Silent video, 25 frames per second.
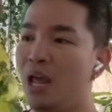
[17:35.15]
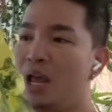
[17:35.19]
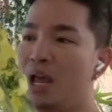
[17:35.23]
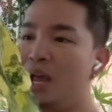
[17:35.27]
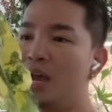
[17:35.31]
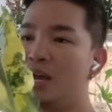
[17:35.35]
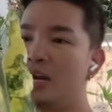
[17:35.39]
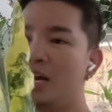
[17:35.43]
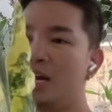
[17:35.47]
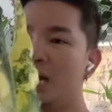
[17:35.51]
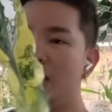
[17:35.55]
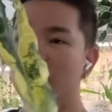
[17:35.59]

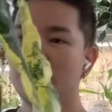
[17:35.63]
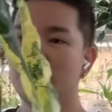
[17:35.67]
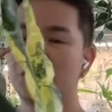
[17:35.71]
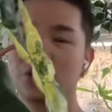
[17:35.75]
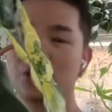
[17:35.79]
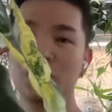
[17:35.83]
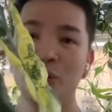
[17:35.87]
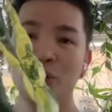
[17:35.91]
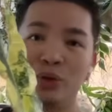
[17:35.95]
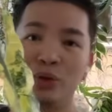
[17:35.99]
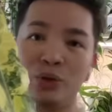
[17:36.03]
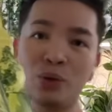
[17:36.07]
and I
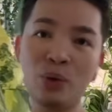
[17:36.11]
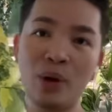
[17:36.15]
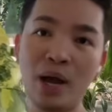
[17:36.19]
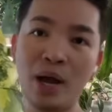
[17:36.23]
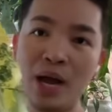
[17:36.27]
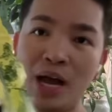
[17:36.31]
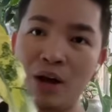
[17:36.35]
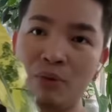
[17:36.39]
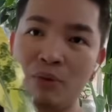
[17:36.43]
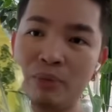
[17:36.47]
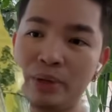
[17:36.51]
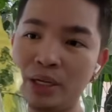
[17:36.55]
showed you
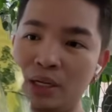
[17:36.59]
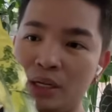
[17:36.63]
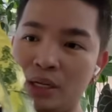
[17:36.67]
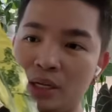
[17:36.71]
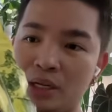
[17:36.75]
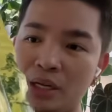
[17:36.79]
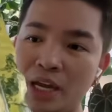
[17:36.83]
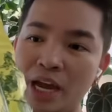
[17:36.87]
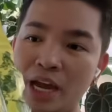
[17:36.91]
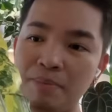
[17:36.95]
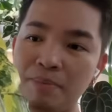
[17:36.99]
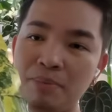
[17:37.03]
how we
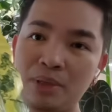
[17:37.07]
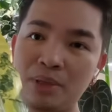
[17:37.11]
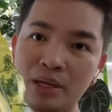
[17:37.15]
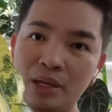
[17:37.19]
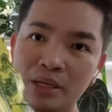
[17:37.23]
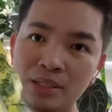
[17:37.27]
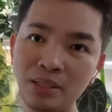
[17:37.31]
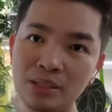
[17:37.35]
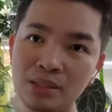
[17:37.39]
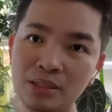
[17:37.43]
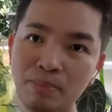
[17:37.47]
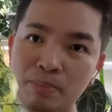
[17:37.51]
kept
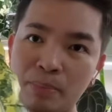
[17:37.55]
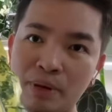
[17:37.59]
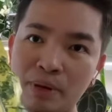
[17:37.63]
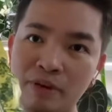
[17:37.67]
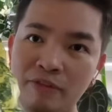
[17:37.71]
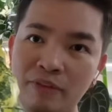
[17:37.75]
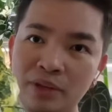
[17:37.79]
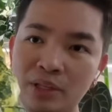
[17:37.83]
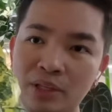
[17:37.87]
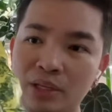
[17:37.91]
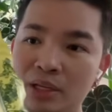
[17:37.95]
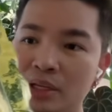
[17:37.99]
this
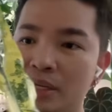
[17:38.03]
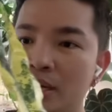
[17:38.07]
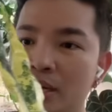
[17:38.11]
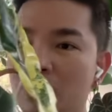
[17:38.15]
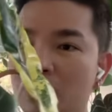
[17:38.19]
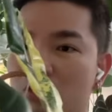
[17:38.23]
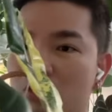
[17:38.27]
perfectly yellow